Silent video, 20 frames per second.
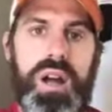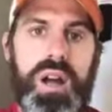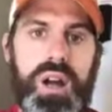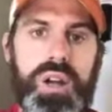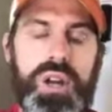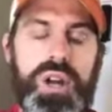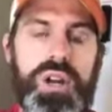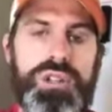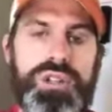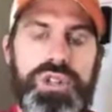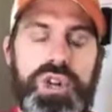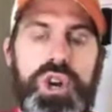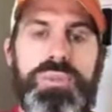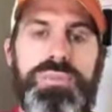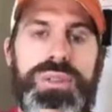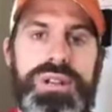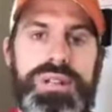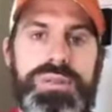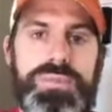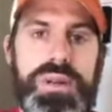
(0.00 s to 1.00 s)
a term
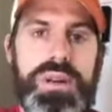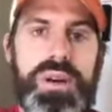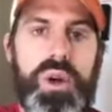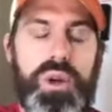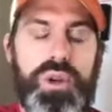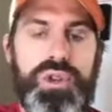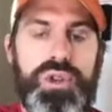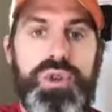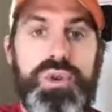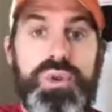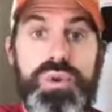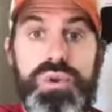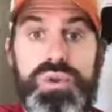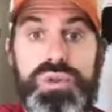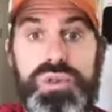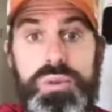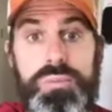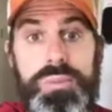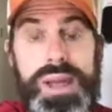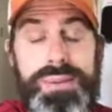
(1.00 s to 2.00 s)
that has been
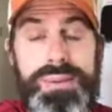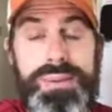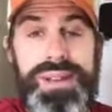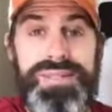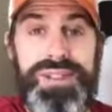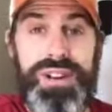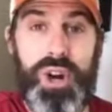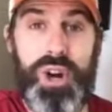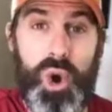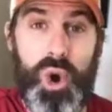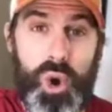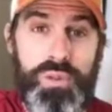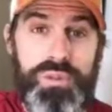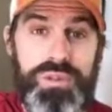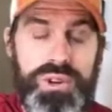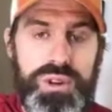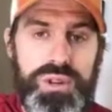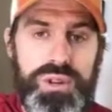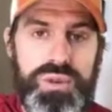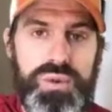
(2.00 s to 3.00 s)
used or maybe even
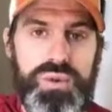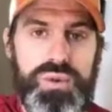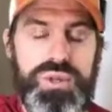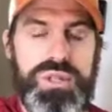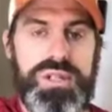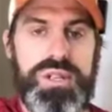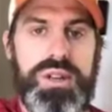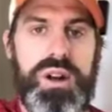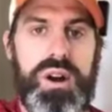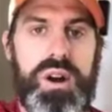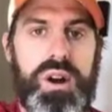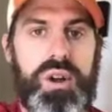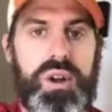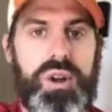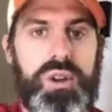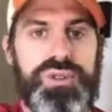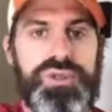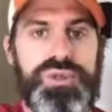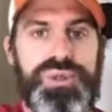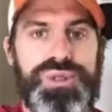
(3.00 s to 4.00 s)
overused in our
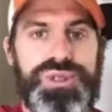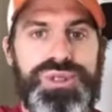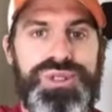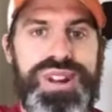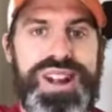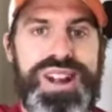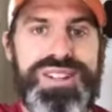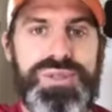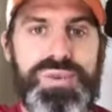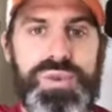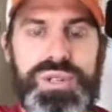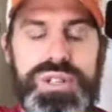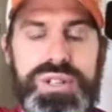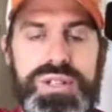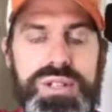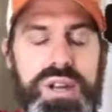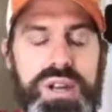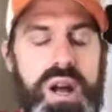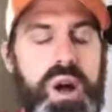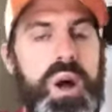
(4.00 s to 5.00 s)
cultural trends, which
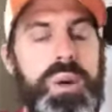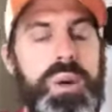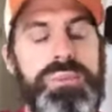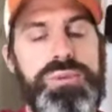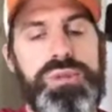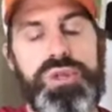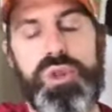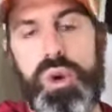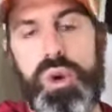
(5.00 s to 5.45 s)
is like, oh, I'm so